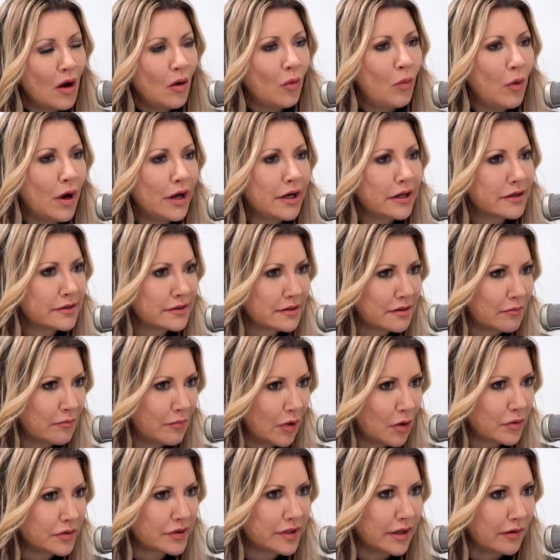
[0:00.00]
What is the
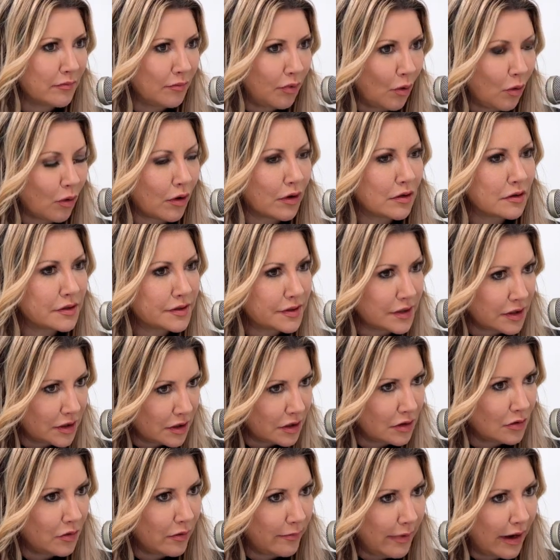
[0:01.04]
most important to
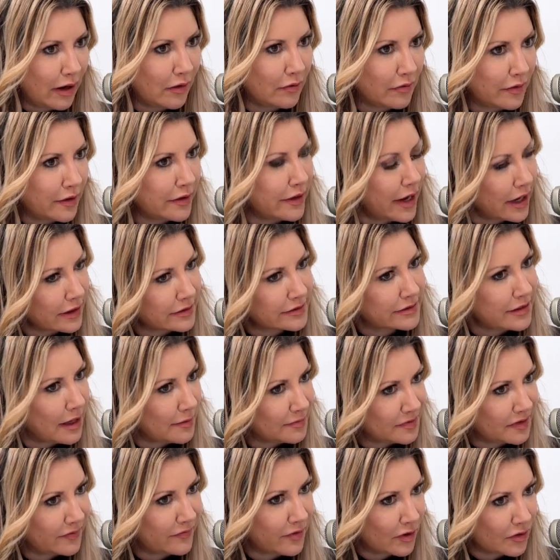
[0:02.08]
you about the next
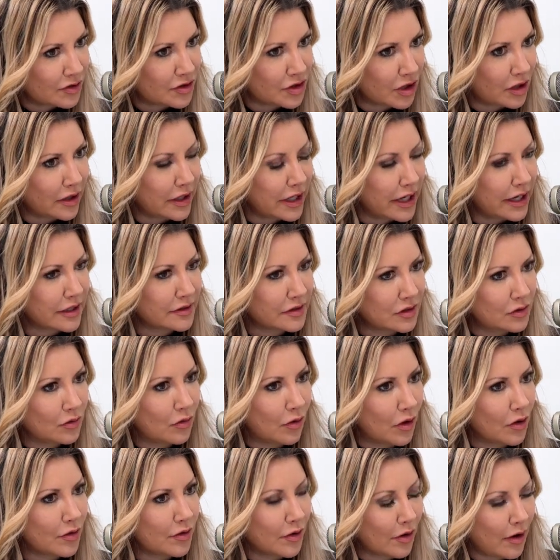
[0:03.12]
steps of your journey as you
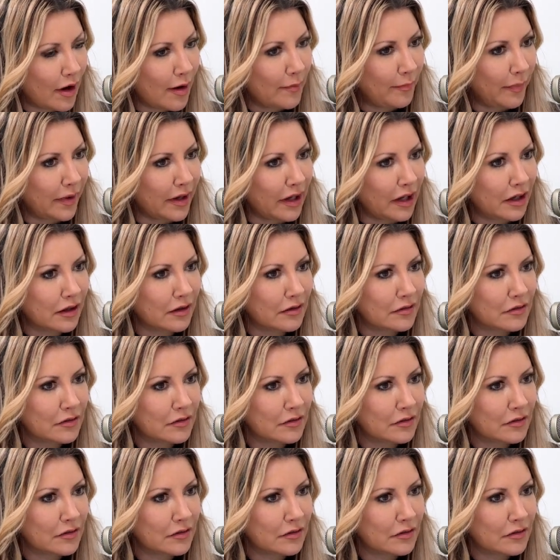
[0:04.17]
grow your company?